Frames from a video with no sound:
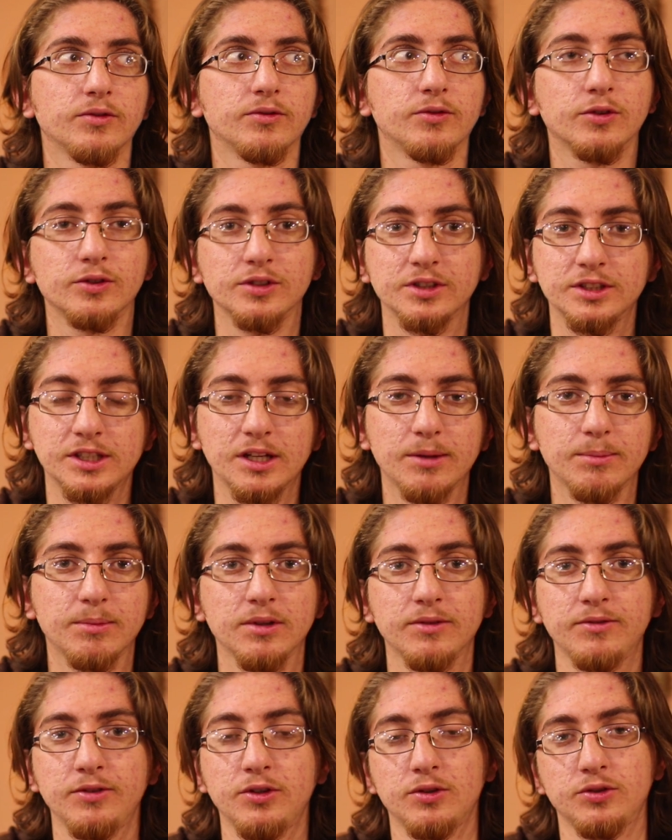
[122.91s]
For
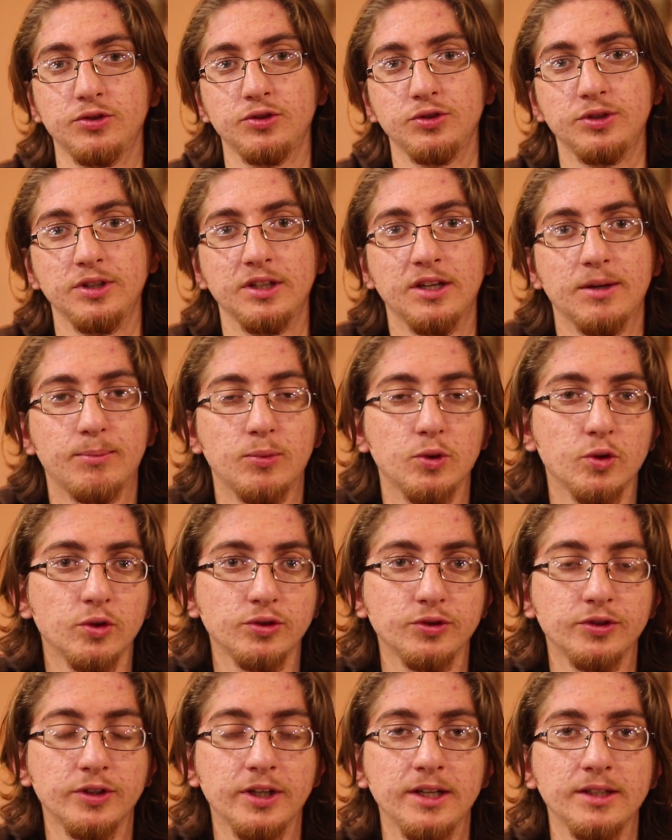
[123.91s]
example, if you're shooting a
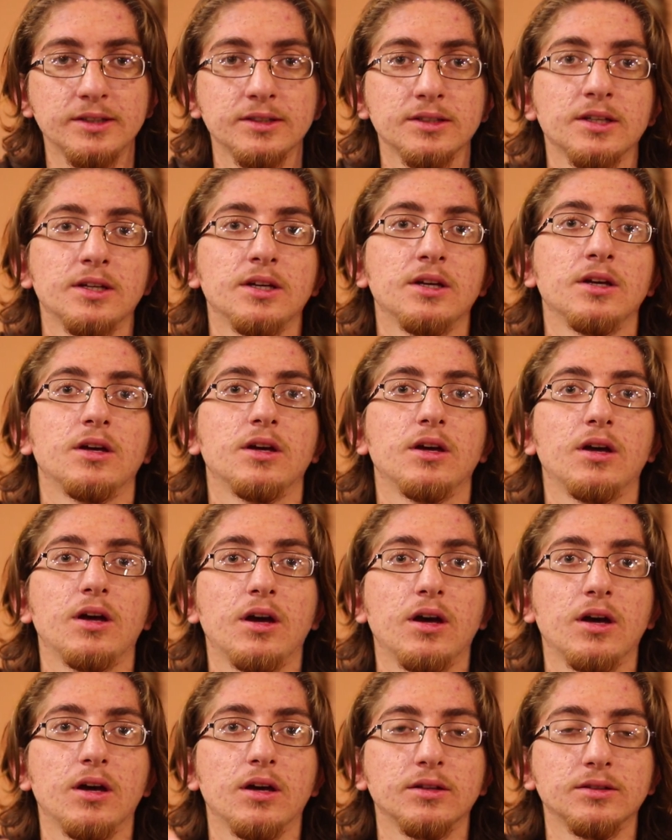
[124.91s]
portrait
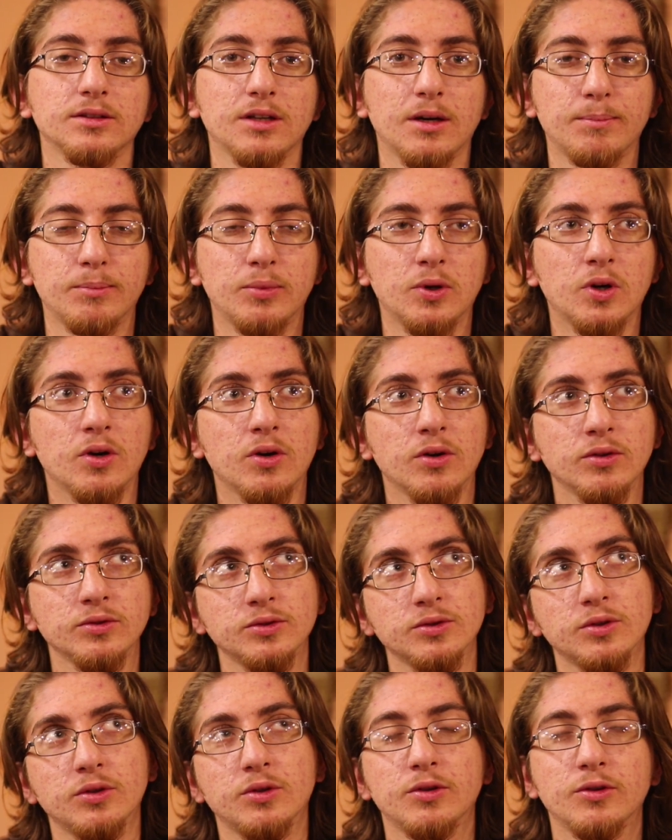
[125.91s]
and a
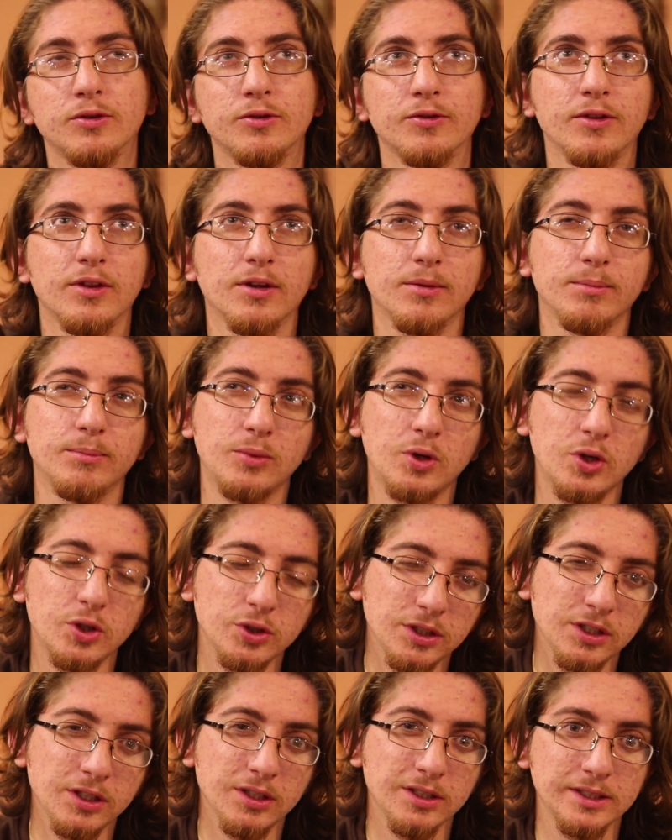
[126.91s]
part of the
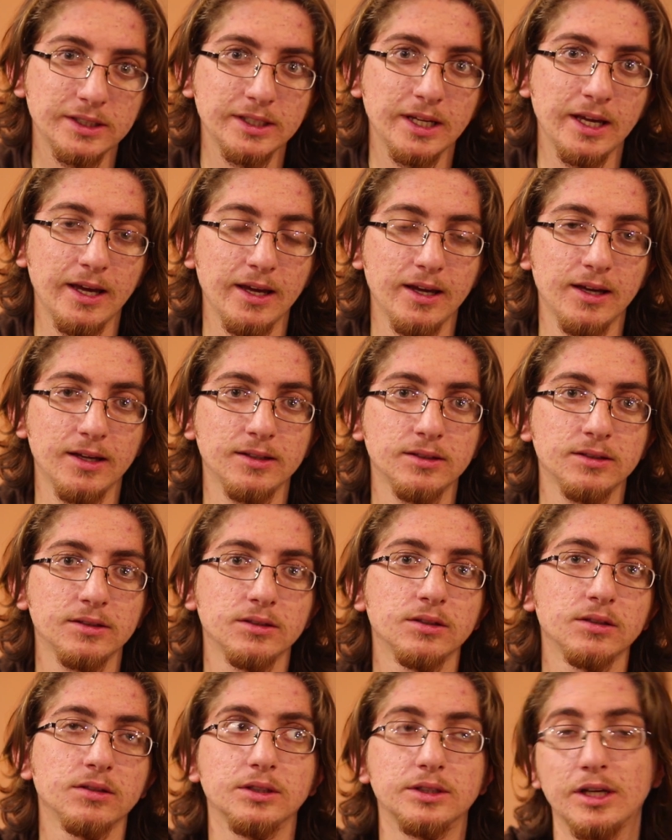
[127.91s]
model's
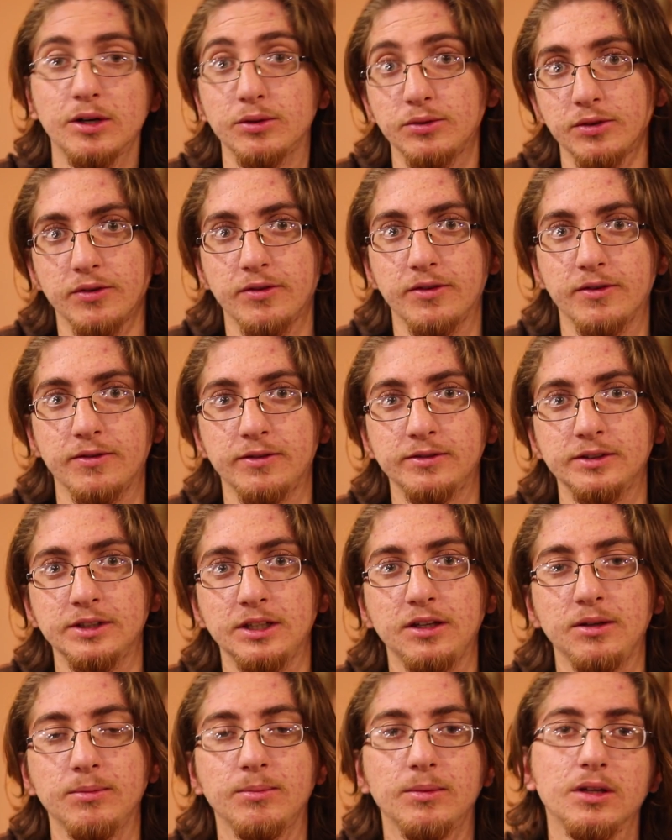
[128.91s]
hand is out of the
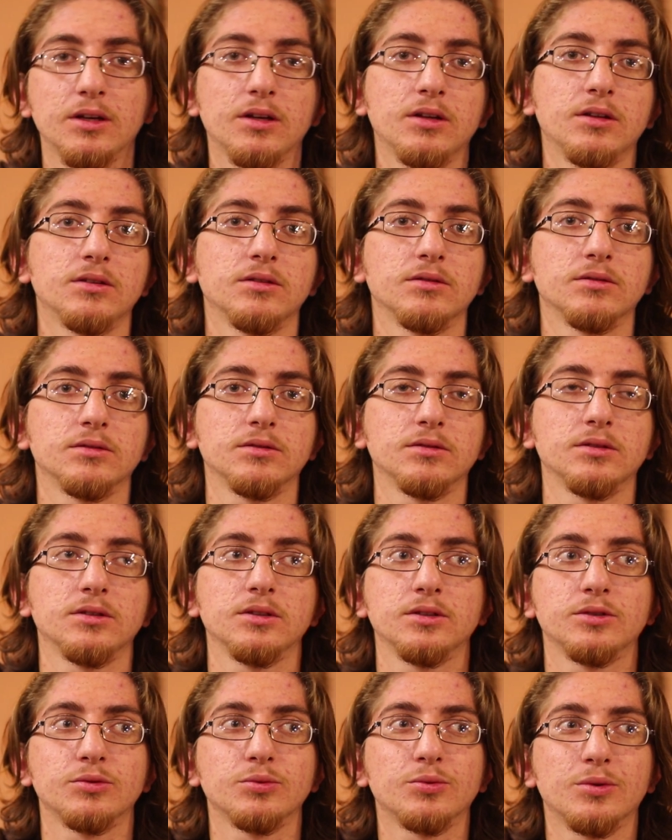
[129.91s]
frame, then
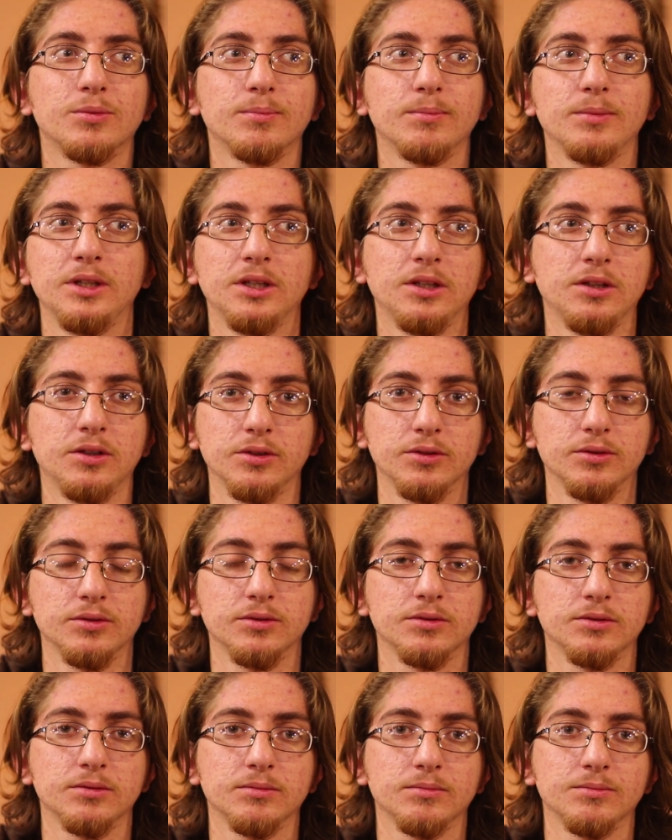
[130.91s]
it won't be good.